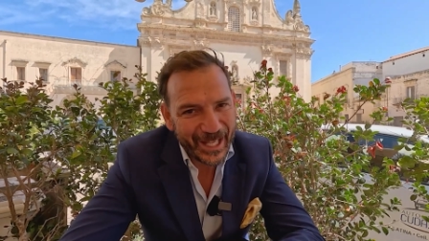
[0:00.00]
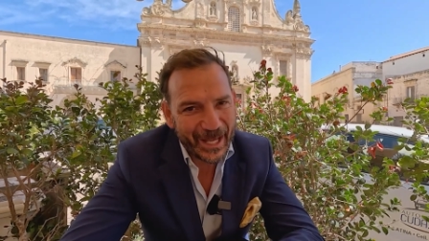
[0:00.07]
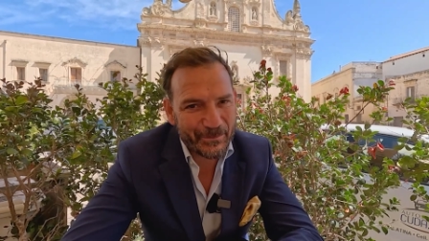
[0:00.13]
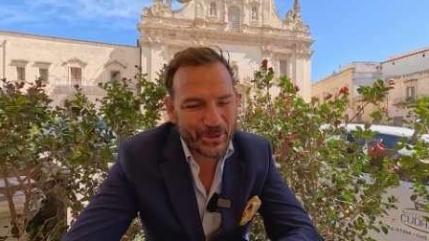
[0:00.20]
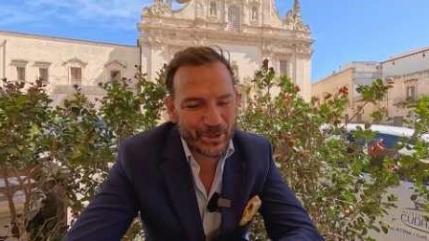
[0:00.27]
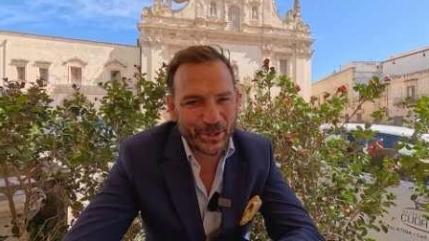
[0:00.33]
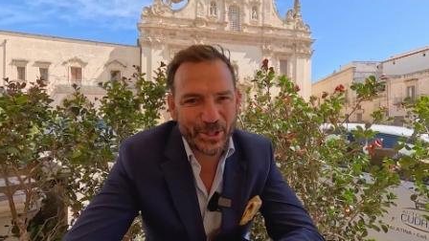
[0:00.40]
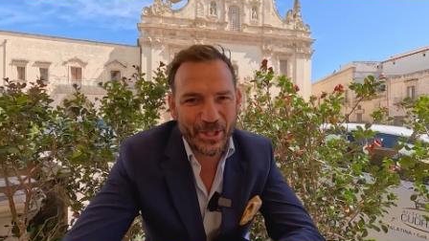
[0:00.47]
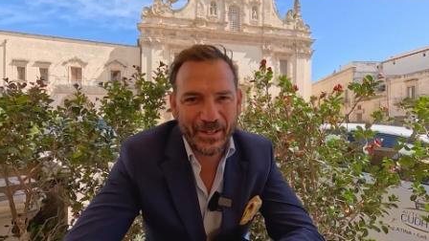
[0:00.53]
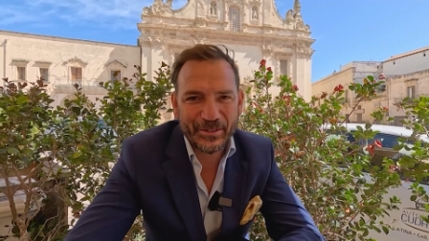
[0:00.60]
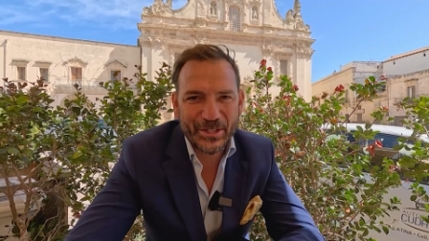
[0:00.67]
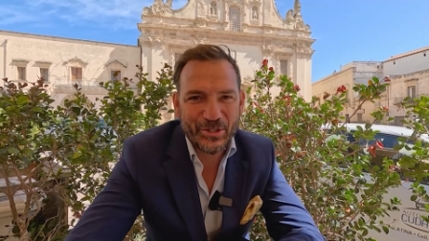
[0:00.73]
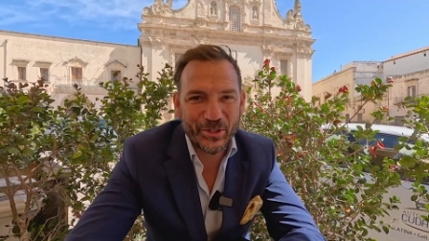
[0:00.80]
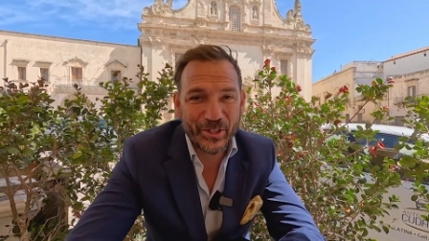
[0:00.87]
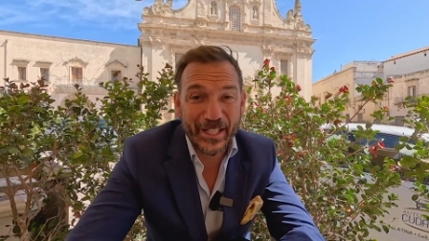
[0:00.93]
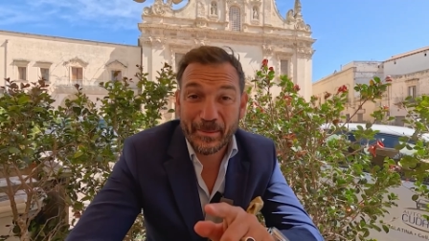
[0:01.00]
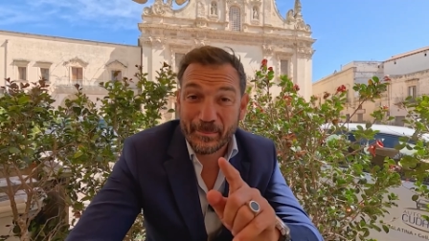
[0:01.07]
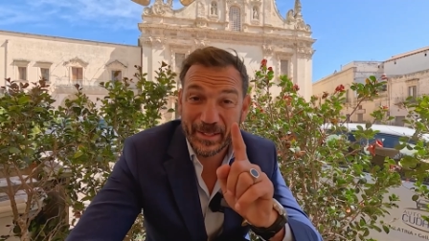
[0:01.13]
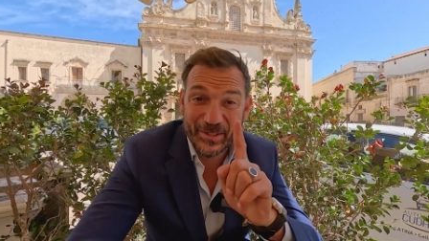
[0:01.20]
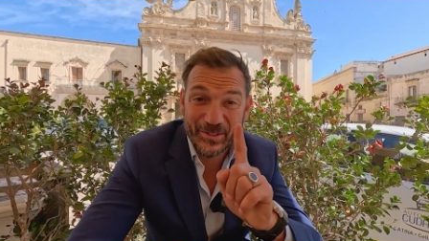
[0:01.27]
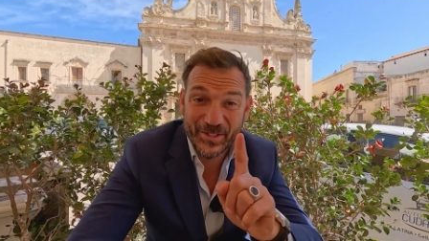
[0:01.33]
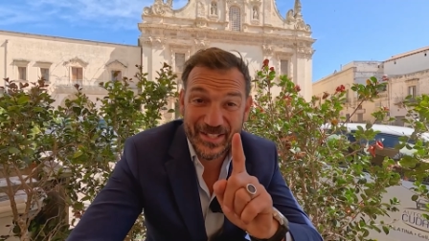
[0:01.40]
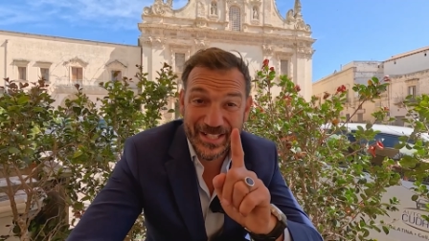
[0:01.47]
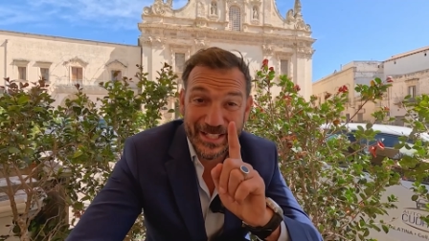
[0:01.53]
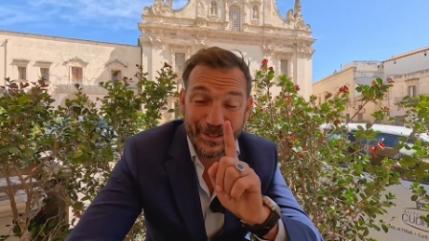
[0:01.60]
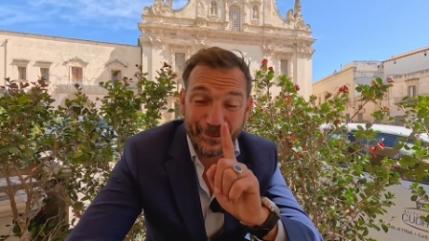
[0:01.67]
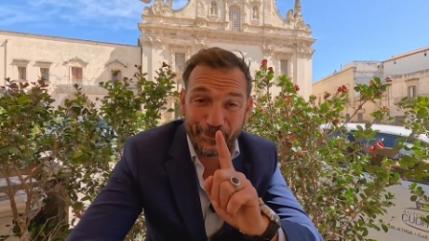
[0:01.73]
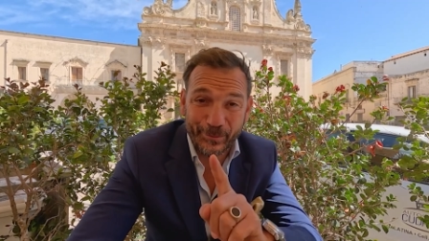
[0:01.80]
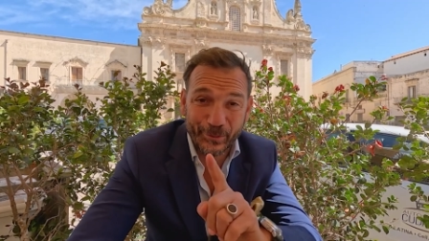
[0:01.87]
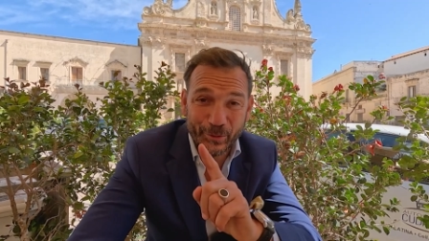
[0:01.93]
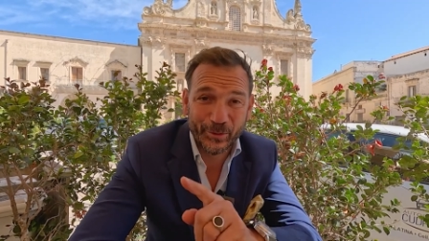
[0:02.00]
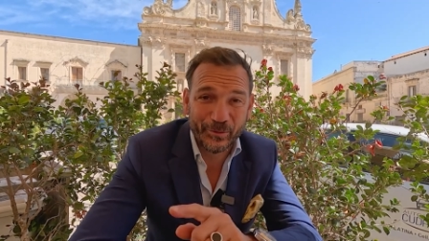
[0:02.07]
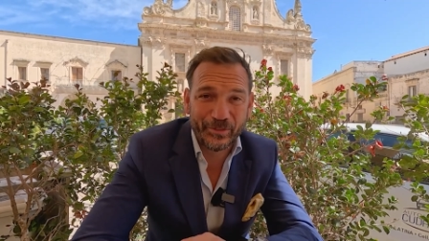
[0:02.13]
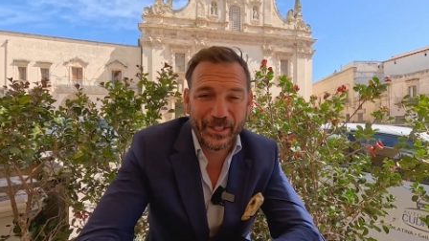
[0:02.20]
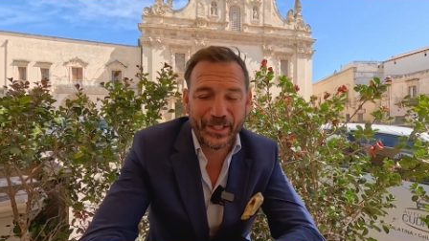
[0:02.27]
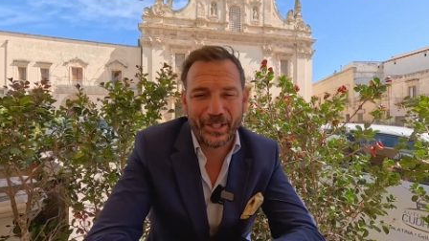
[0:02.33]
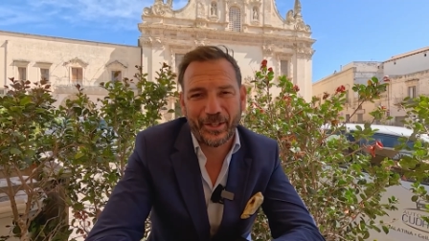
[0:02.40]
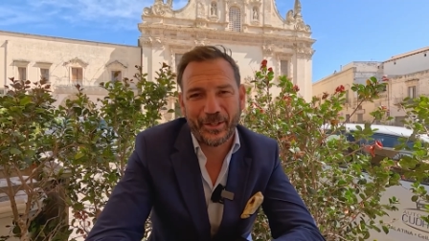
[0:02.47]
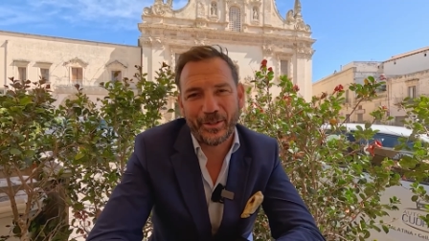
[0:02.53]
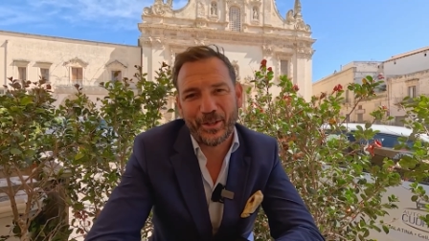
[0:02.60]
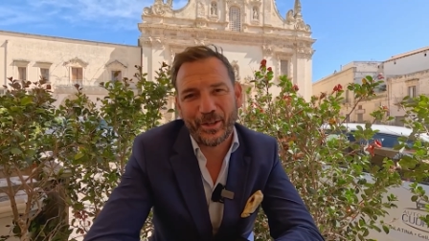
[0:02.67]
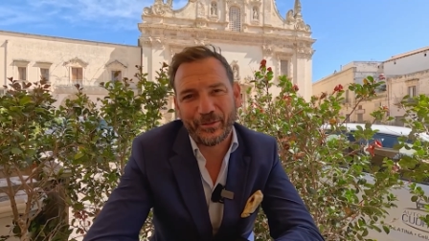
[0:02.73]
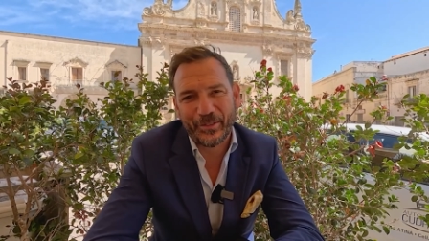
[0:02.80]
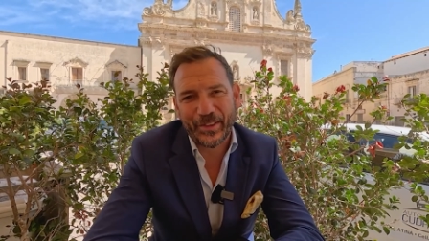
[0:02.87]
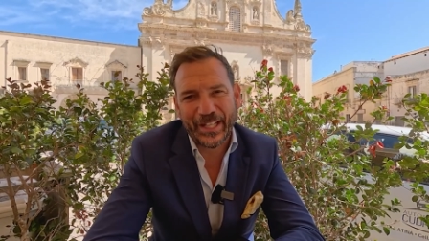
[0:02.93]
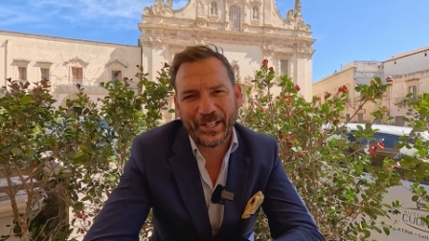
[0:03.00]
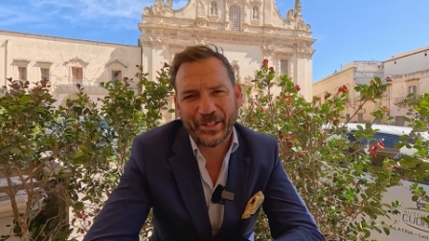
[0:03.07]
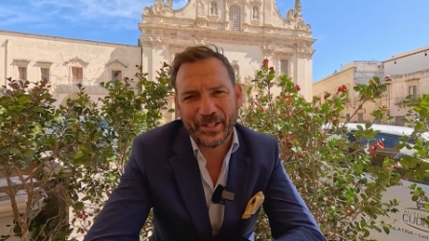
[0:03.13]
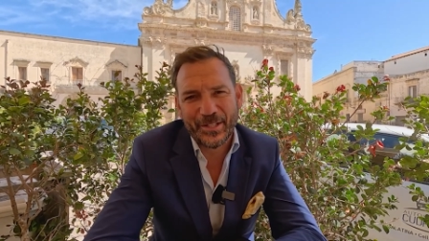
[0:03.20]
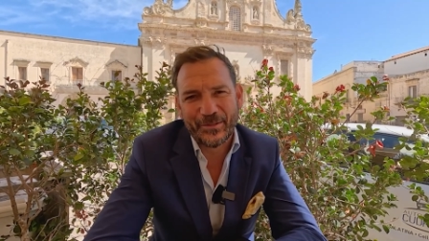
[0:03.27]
I'm sure you have enjoyed it, but to see the full video of Thank God